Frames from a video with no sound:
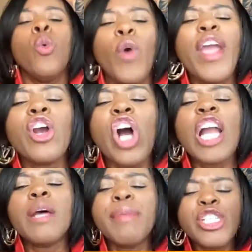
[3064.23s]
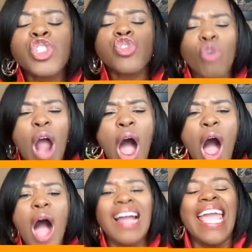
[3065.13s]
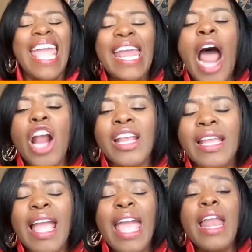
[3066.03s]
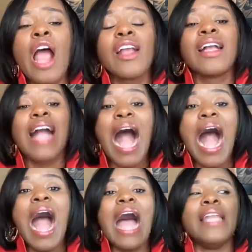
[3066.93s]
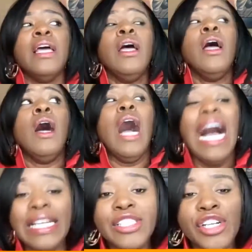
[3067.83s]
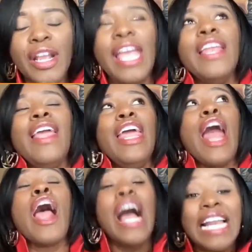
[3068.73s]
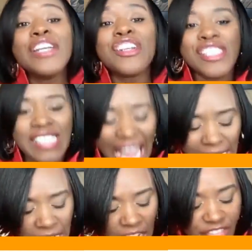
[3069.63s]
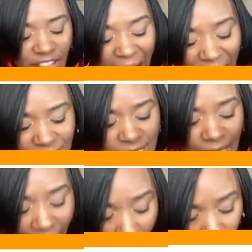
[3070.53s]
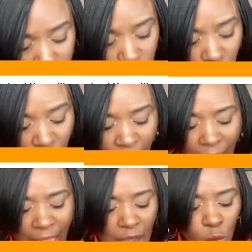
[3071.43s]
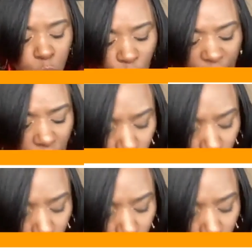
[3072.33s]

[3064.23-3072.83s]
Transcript: we're going to be strong in our in our God under in, in our understanding of God's character, and we